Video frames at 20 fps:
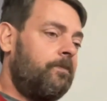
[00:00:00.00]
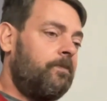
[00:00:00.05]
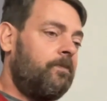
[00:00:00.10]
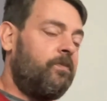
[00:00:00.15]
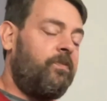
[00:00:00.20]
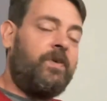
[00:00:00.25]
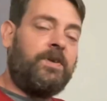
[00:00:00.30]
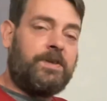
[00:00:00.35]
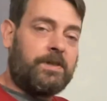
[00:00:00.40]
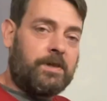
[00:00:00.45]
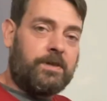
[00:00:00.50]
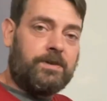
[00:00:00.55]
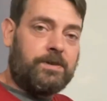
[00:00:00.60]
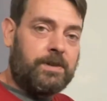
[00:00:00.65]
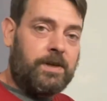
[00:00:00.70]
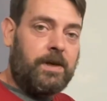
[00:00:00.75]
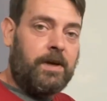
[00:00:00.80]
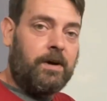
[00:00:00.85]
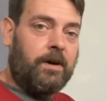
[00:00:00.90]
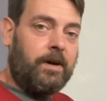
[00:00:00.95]
physical
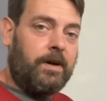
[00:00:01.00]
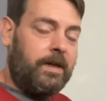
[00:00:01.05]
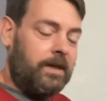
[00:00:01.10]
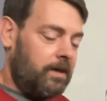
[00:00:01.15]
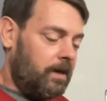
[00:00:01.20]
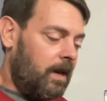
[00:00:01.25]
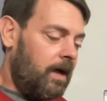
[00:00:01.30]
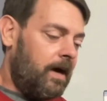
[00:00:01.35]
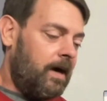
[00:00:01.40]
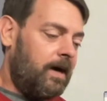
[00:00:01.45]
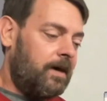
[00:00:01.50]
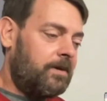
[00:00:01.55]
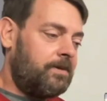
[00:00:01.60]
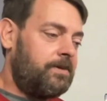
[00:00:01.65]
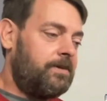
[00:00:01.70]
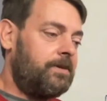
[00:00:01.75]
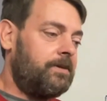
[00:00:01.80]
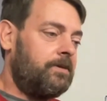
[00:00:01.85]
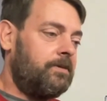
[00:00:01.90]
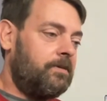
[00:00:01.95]
security,
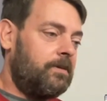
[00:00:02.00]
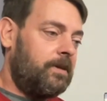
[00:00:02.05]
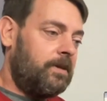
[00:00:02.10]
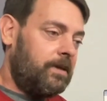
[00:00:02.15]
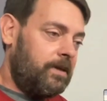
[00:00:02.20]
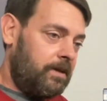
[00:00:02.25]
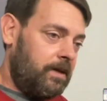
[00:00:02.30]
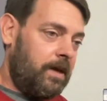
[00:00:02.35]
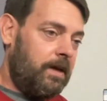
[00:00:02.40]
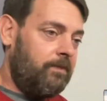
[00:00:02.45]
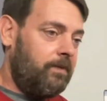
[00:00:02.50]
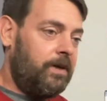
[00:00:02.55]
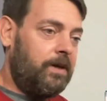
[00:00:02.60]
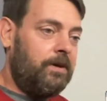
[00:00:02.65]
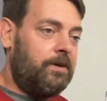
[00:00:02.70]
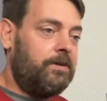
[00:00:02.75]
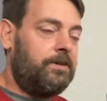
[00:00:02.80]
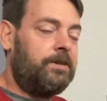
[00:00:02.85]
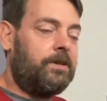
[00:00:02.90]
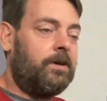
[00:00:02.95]
locks,
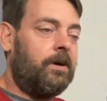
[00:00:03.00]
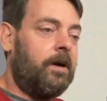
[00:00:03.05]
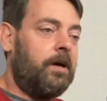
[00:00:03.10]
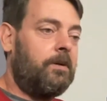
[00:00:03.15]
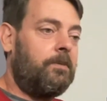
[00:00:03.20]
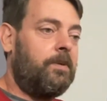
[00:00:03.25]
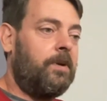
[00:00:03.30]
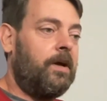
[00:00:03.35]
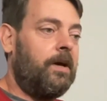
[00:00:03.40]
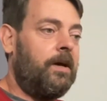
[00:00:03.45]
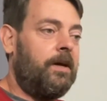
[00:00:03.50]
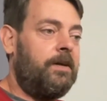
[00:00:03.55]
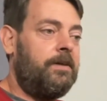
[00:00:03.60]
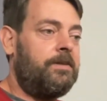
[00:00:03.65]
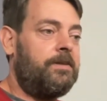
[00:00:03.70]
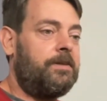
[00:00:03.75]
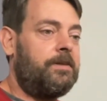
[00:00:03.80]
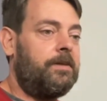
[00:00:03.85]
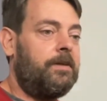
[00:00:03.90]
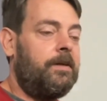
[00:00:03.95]
heavy-duty strike
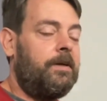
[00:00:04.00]
plates,